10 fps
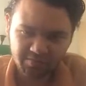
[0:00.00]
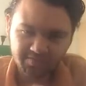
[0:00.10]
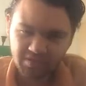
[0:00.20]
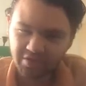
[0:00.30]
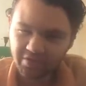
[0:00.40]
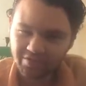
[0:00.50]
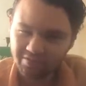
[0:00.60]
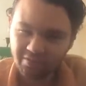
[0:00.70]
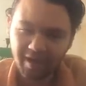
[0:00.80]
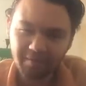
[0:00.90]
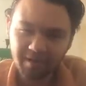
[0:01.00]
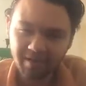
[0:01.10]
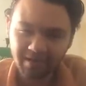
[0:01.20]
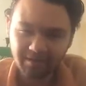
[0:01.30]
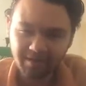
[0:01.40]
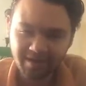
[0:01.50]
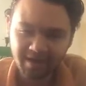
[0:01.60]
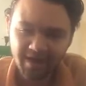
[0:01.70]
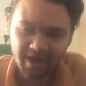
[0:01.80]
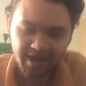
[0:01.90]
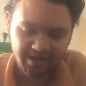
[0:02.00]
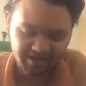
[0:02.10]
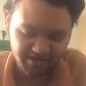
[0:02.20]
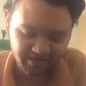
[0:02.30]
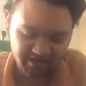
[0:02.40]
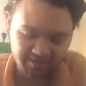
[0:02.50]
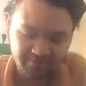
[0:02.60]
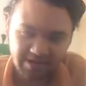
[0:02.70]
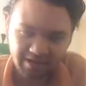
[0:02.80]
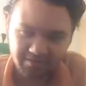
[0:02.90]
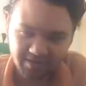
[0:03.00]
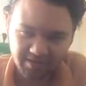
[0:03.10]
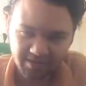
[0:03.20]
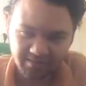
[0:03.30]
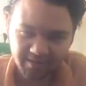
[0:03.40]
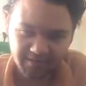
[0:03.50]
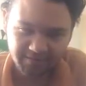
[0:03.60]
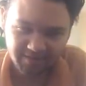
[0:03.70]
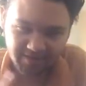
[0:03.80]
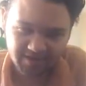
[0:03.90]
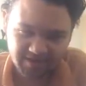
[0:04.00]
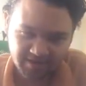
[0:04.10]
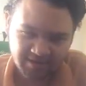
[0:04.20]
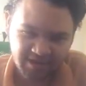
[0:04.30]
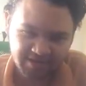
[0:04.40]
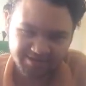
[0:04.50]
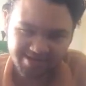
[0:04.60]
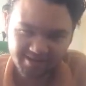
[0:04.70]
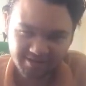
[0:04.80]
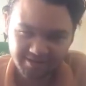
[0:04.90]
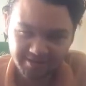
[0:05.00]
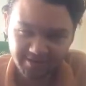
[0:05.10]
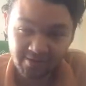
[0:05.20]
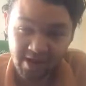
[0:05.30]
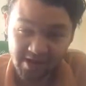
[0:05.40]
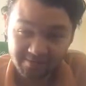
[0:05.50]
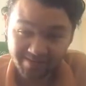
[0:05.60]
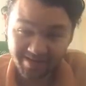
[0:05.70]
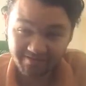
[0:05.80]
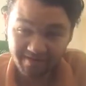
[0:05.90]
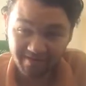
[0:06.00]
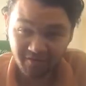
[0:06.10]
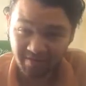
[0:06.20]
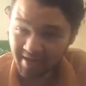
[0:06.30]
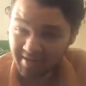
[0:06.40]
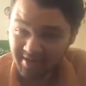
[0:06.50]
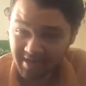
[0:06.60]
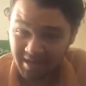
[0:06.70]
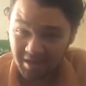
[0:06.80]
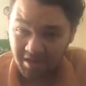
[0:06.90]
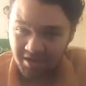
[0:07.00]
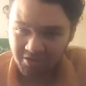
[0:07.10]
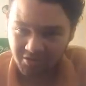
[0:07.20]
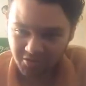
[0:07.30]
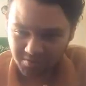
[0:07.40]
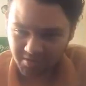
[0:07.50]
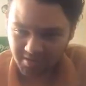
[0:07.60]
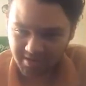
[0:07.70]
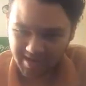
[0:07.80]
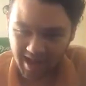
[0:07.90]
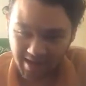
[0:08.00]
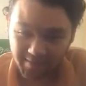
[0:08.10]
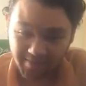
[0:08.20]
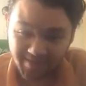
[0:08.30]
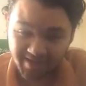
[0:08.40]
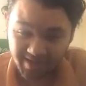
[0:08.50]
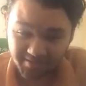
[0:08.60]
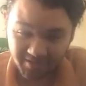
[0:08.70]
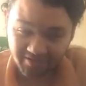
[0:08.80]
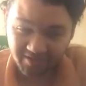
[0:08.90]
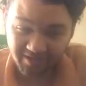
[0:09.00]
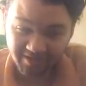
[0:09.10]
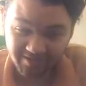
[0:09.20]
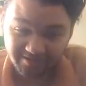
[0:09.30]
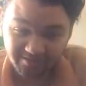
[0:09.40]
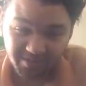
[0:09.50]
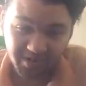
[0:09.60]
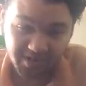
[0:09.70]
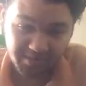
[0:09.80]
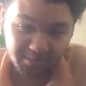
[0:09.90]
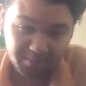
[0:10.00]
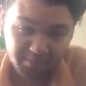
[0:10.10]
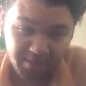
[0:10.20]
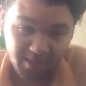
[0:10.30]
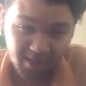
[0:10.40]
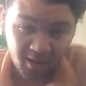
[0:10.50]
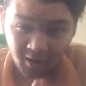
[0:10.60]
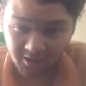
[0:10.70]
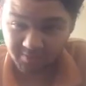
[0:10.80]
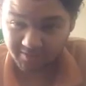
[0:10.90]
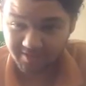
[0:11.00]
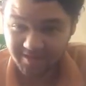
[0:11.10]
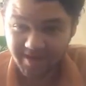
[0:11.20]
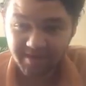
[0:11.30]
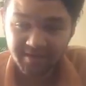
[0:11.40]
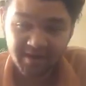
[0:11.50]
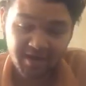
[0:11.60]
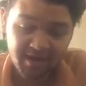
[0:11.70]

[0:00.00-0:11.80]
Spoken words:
of ramble on about anything. And right now I'm going to talk about Dan Slott's new Iron Man run. Now I'm not super caught up on it. I'm not in the latest issue, but I'm almost there.